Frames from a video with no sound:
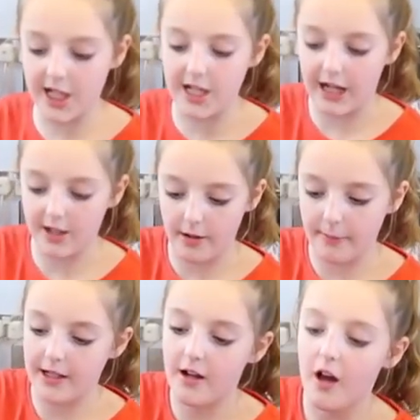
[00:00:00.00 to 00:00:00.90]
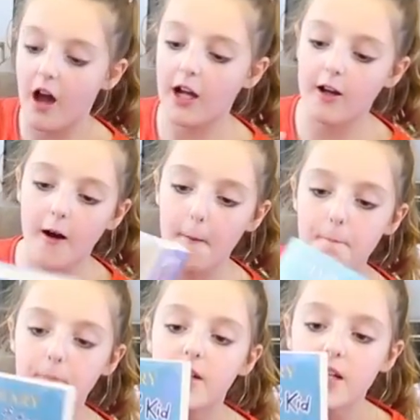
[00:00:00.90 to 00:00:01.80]
I I got
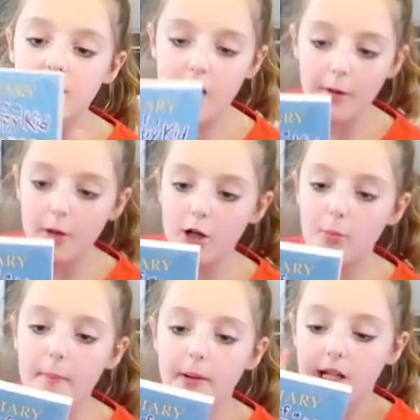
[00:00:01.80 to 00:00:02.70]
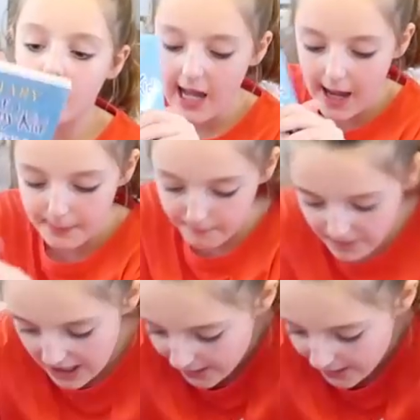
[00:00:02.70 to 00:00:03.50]
Harry the kid, Cabin